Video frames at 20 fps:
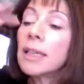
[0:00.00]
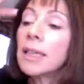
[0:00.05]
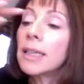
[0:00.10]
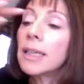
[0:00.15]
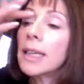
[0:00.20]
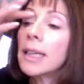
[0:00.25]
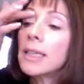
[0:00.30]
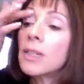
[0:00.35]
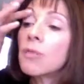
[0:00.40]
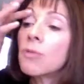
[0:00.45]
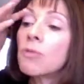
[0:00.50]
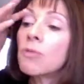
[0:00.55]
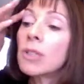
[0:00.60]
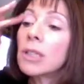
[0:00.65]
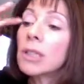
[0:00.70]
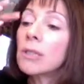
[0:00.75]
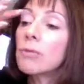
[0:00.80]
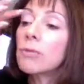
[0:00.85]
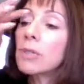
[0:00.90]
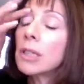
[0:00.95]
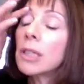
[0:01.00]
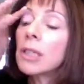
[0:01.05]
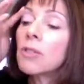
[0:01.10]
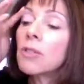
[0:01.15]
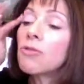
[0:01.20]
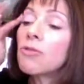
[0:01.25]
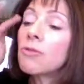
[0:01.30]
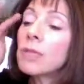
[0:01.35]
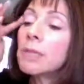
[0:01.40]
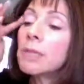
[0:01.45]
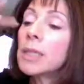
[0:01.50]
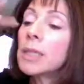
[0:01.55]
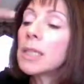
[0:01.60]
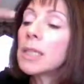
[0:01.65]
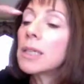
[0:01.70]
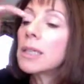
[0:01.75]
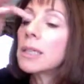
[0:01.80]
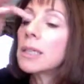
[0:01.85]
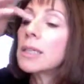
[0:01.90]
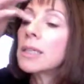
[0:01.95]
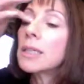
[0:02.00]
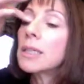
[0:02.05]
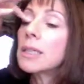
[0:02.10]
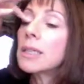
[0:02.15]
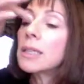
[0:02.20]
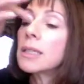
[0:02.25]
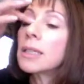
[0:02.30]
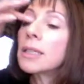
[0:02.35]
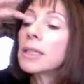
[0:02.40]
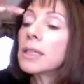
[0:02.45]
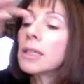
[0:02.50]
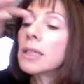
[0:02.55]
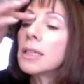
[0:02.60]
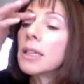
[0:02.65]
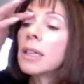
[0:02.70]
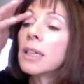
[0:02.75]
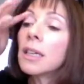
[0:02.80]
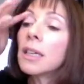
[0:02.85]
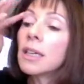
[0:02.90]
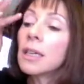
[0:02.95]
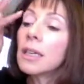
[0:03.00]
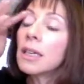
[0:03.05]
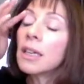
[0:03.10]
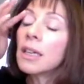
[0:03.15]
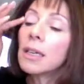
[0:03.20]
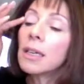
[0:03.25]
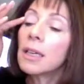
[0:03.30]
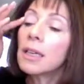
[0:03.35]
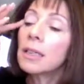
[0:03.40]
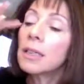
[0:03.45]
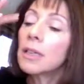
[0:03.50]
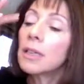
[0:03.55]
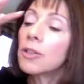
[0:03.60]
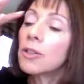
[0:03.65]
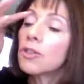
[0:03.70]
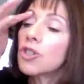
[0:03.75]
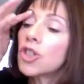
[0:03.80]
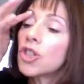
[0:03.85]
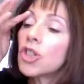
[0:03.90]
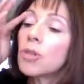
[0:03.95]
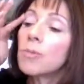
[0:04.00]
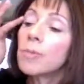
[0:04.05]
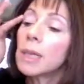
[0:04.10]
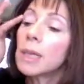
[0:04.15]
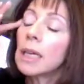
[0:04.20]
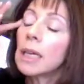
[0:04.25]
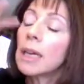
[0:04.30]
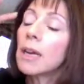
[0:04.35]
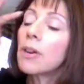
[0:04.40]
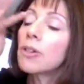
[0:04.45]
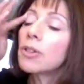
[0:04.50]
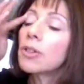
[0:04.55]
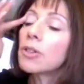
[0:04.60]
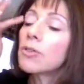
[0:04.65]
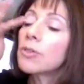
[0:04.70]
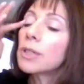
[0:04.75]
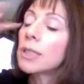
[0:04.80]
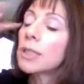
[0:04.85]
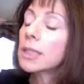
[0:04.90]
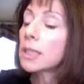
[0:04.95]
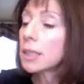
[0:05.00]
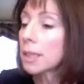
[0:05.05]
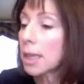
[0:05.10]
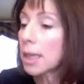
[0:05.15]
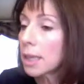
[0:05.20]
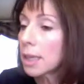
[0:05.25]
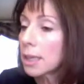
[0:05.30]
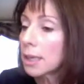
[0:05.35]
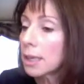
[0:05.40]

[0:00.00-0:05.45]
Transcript: It has a really, really creamy consistency. Another schmink characteristic that I